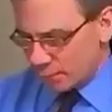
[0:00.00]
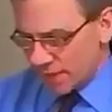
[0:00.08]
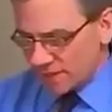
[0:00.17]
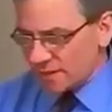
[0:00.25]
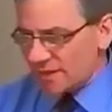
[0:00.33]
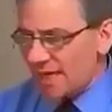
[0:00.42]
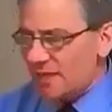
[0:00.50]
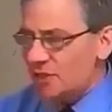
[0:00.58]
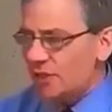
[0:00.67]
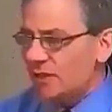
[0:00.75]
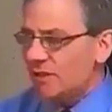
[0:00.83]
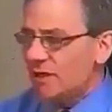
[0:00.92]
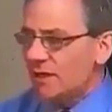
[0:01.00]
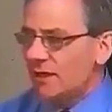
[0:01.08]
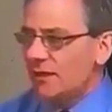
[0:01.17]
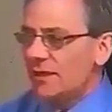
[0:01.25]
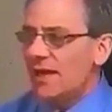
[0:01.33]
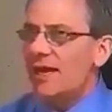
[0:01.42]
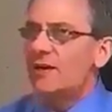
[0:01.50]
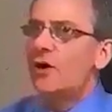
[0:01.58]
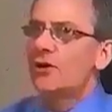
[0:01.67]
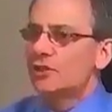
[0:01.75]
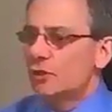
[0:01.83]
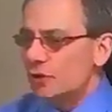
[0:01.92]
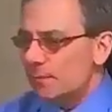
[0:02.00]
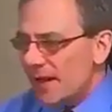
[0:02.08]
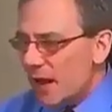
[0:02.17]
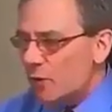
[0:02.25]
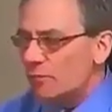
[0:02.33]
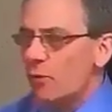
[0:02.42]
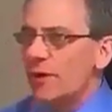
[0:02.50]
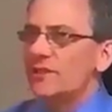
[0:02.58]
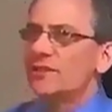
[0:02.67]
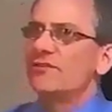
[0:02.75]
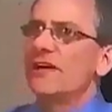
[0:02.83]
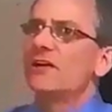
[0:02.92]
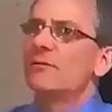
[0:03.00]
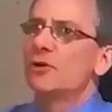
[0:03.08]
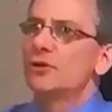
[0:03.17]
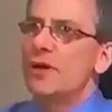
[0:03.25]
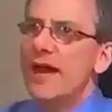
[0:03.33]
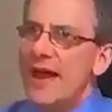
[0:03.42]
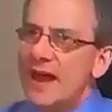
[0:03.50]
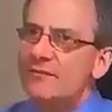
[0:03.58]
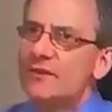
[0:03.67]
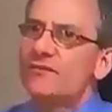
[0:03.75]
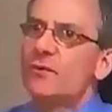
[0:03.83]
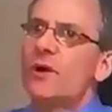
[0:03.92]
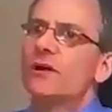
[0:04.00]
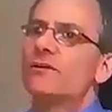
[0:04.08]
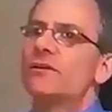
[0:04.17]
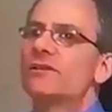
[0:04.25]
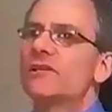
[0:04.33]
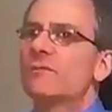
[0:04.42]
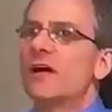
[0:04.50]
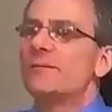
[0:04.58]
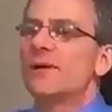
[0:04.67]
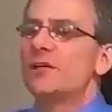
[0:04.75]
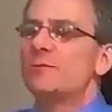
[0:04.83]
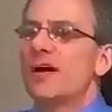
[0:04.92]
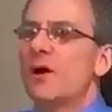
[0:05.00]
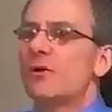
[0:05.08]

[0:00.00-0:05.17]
presentation and also the PowerPoint is available. You have the 400 and some odd page